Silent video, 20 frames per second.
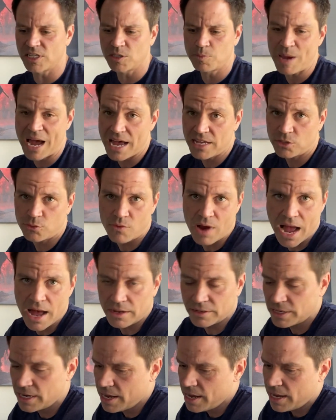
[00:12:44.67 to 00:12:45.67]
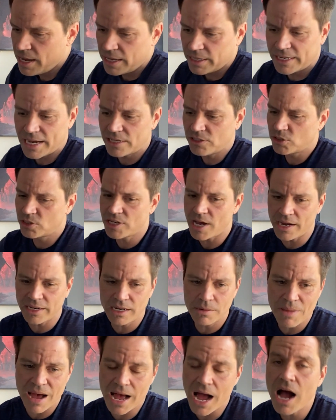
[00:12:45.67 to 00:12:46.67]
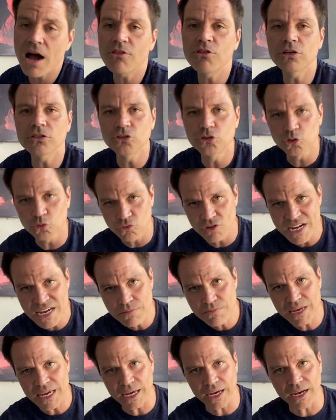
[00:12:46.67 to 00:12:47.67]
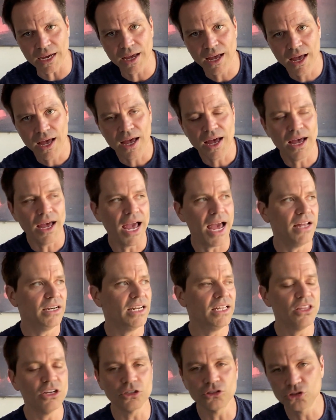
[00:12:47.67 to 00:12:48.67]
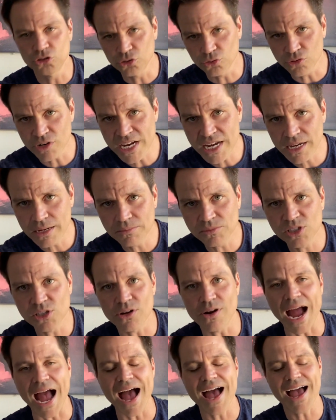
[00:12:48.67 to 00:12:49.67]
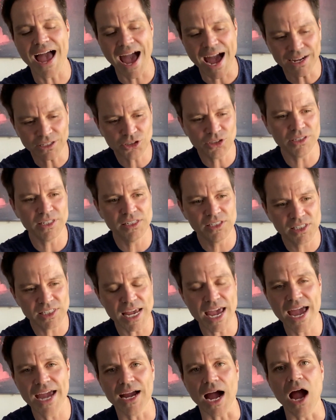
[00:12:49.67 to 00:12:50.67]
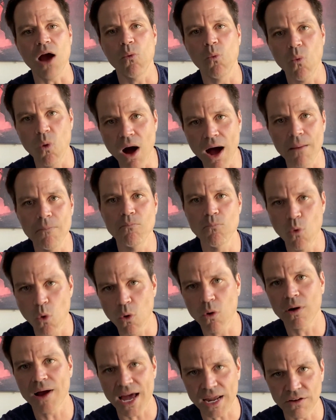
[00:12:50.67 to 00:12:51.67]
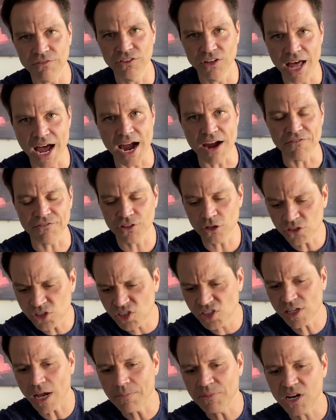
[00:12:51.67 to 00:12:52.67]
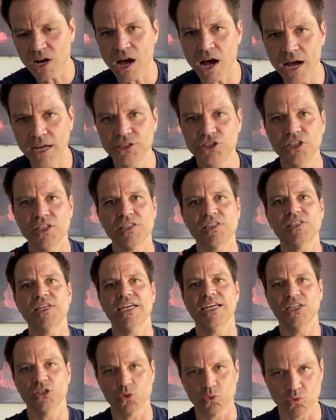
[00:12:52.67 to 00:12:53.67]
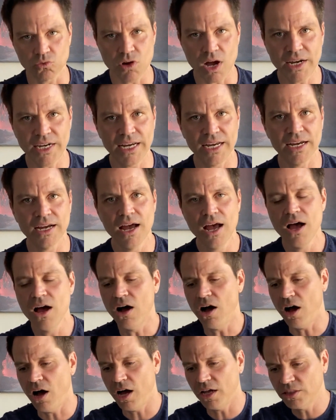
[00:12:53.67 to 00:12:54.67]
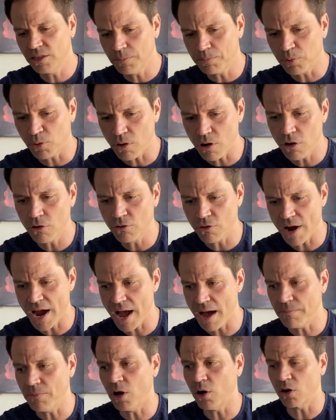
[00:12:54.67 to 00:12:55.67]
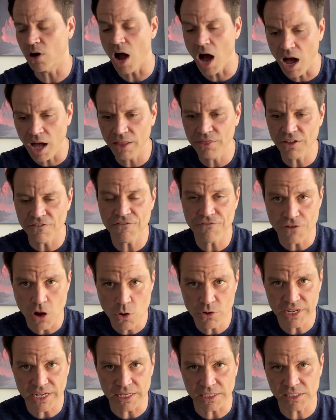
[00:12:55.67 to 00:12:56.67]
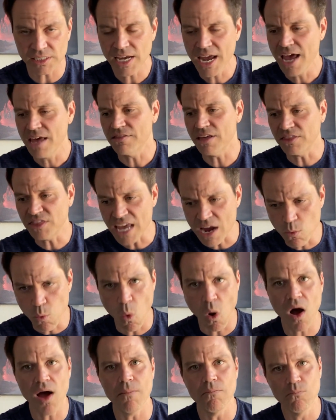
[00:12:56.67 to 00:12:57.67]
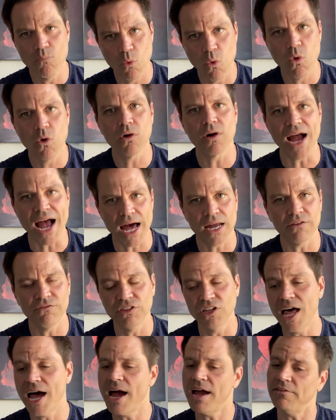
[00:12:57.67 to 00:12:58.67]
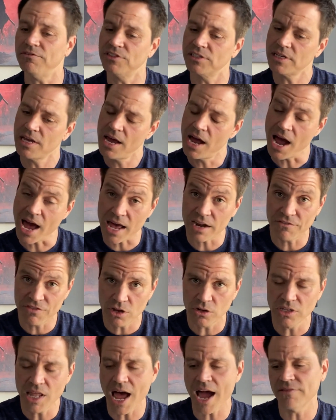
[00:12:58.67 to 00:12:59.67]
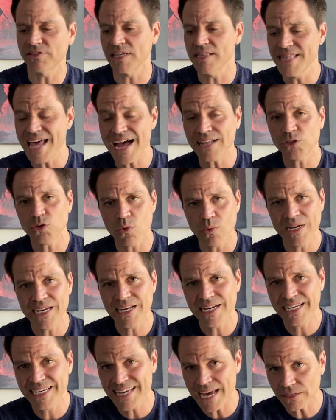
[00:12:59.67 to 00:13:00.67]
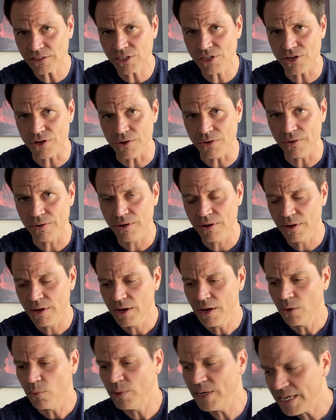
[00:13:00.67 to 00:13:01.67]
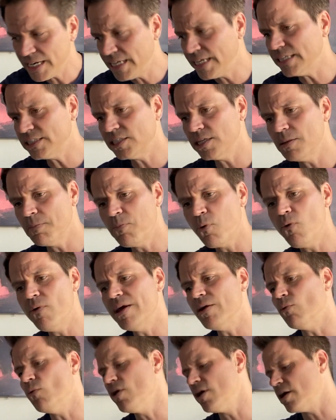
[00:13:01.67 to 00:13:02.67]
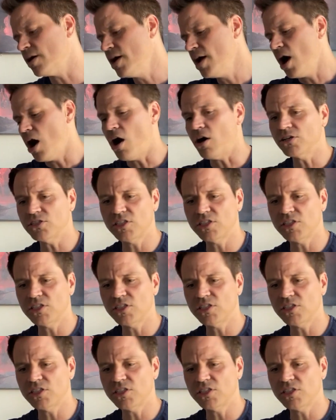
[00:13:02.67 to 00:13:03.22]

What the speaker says: past round, guys are talking about how they're dreaming. And in their dreams, they're actually saying, I want more out of life. Their subconscious is running on the program or on the focus that they want more out of their lives. And that's what we need to get to. We need to get to the point where our